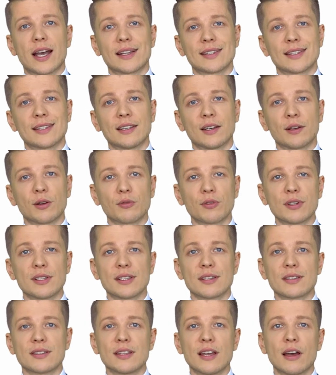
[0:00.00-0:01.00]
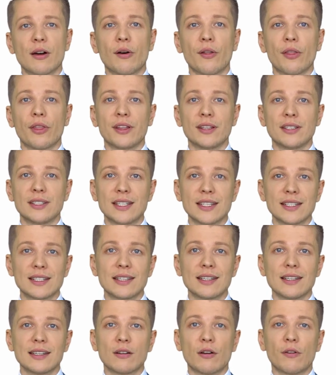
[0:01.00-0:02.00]
as it increases the
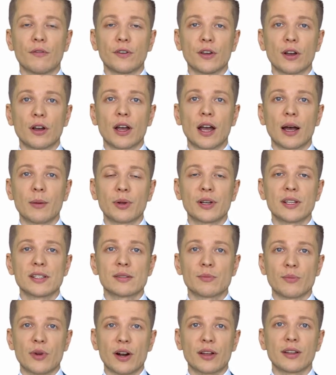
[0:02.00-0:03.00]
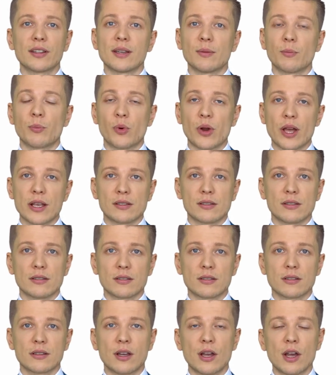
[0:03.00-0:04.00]
authenticity of your company's marketing
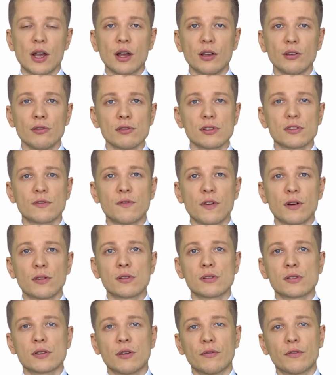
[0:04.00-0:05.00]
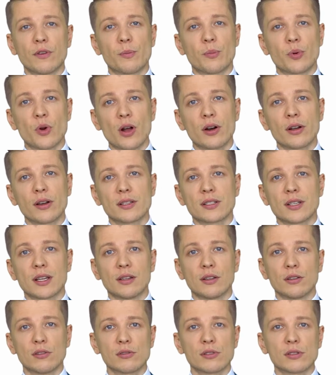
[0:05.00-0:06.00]
presence. Use photos of your products
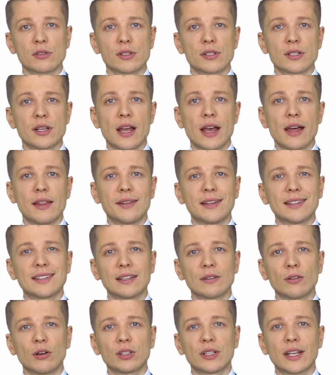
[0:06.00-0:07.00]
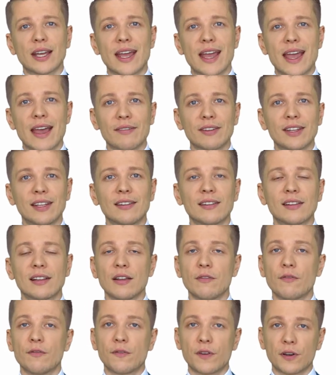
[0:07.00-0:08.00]
and users that are not
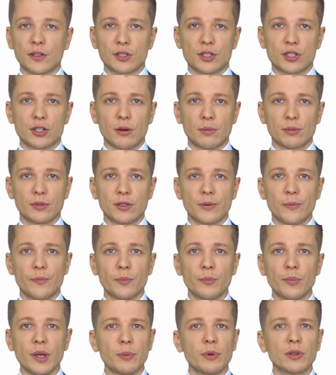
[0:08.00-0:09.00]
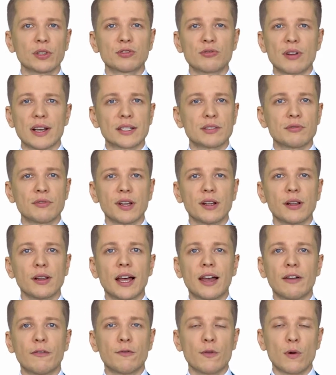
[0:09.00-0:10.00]
evidently photoshopped. People trust
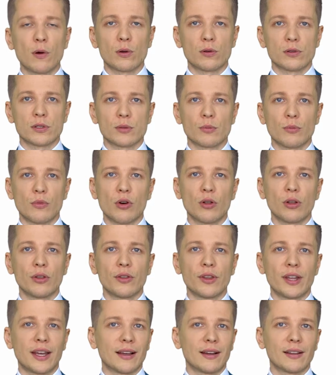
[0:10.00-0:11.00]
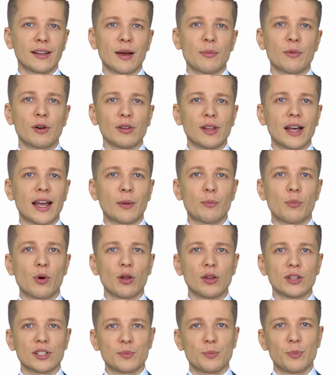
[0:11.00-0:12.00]
real-life photos more than glamour-like
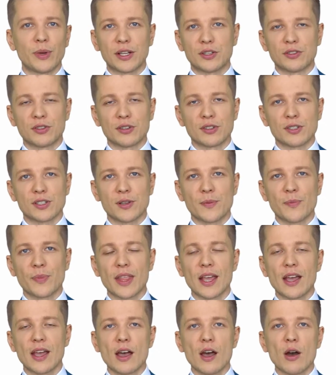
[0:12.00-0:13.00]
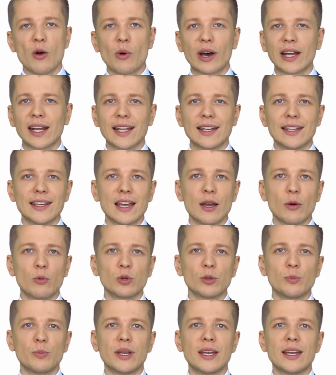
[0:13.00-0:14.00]
polished pictures. One idea
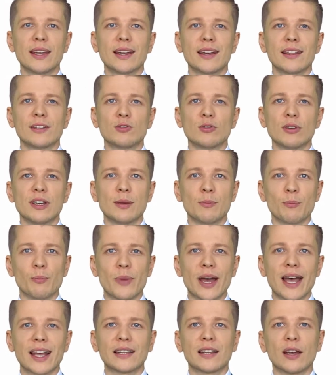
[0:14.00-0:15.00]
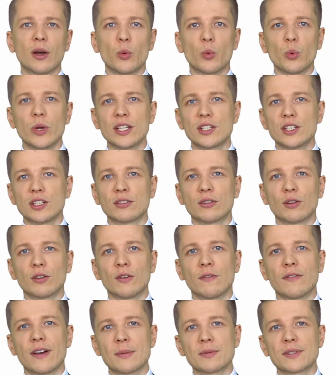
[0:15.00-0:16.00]
would be to embed a widget on
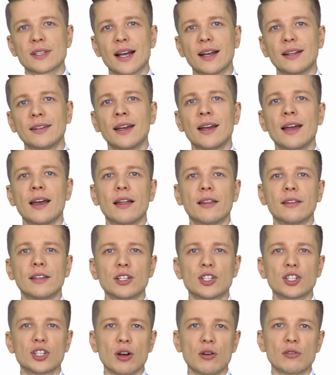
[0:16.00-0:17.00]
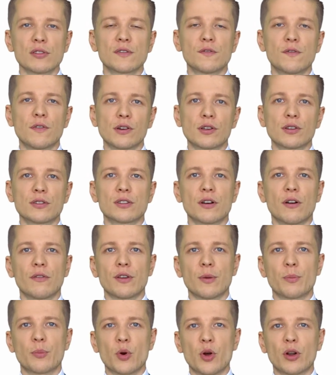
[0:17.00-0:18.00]
your website that shows photos of
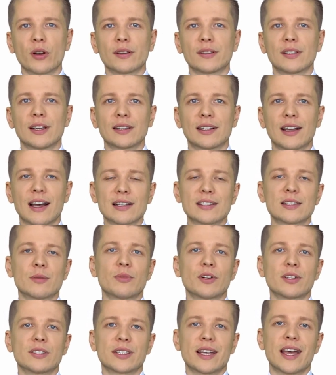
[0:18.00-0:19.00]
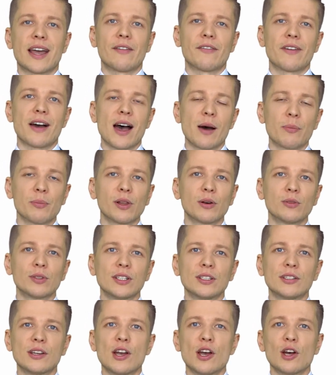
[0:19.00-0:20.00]
your product that customers have
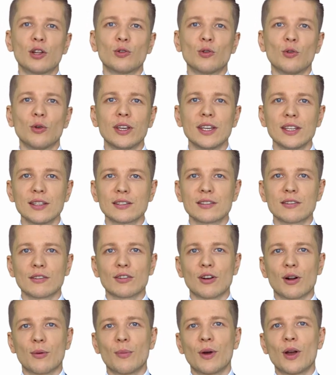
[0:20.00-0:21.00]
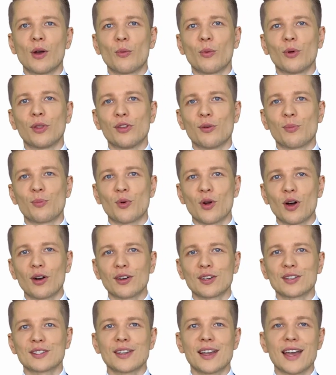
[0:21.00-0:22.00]
uploaded to Instagram with your
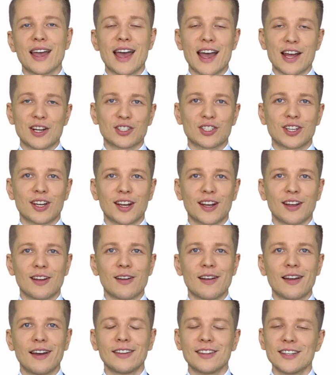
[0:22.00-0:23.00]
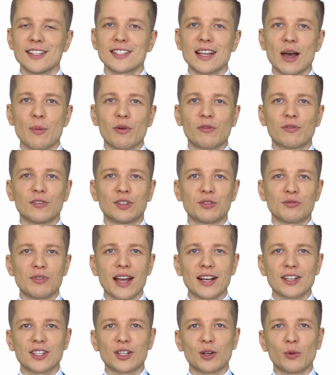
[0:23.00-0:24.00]
product's hashtag. This type of
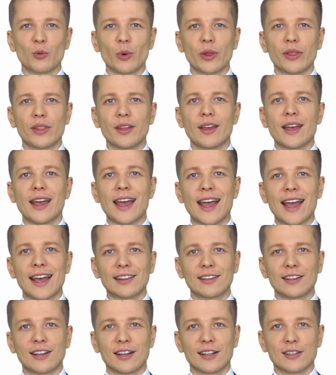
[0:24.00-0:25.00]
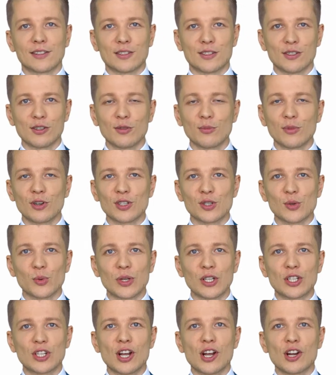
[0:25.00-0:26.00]
interaction with end consumers,
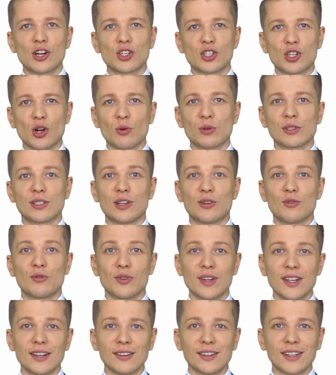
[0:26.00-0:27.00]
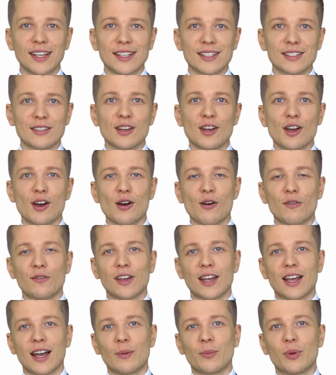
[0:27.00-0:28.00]
which shows the realness of
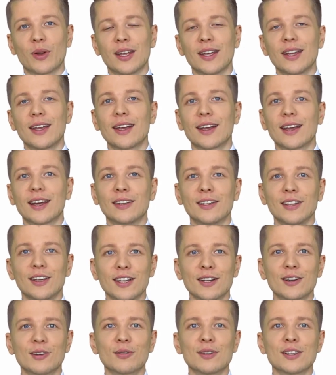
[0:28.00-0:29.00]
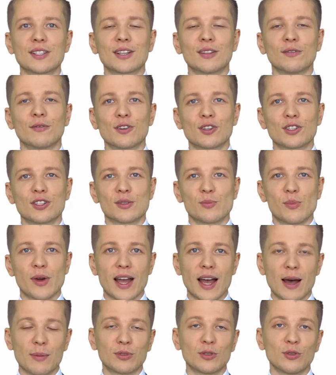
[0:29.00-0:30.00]
your company, can increase conversions by
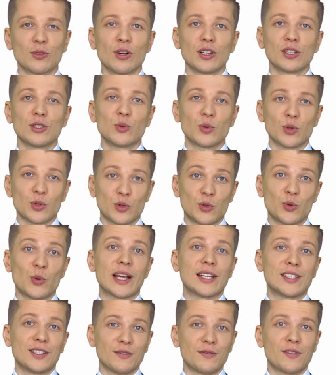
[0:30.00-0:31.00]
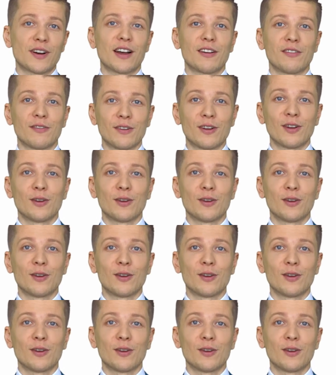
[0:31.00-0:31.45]
up to 25%.